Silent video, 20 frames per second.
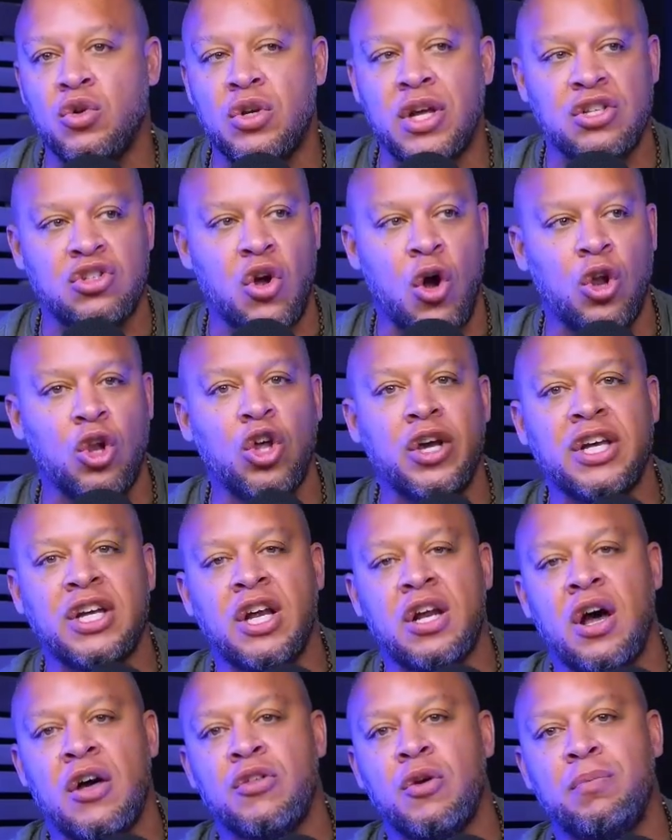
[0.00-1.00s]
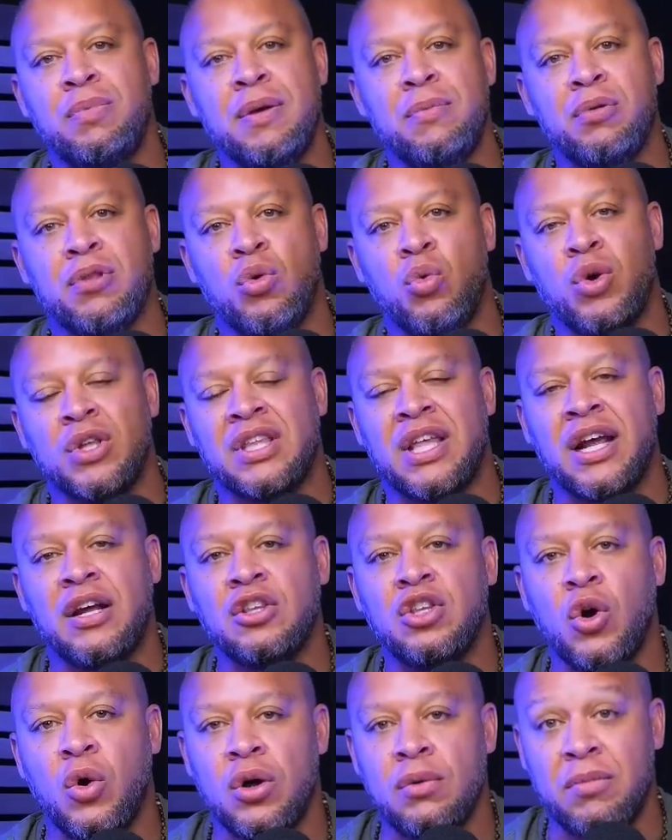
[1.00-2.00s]
They start looking at other people and what they're
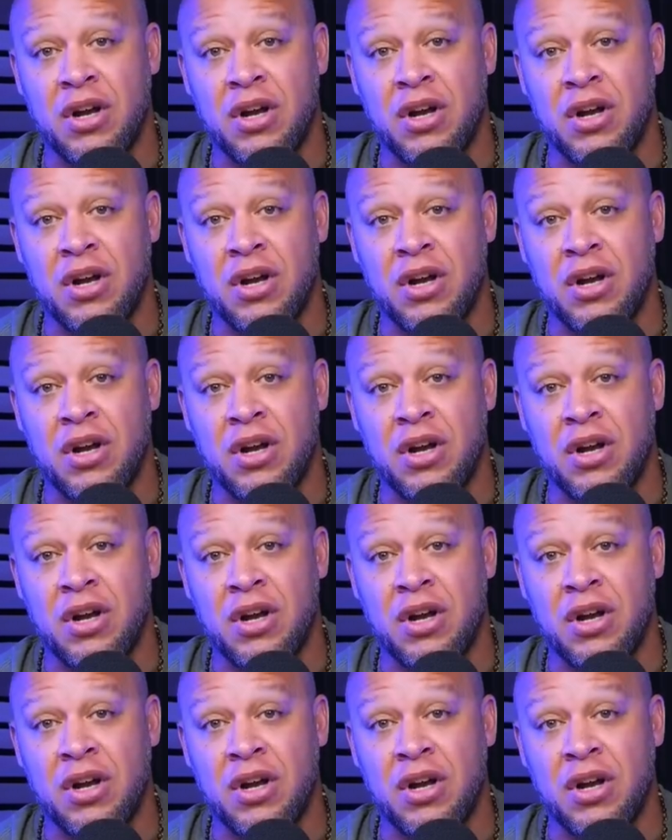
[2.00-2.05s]
doing,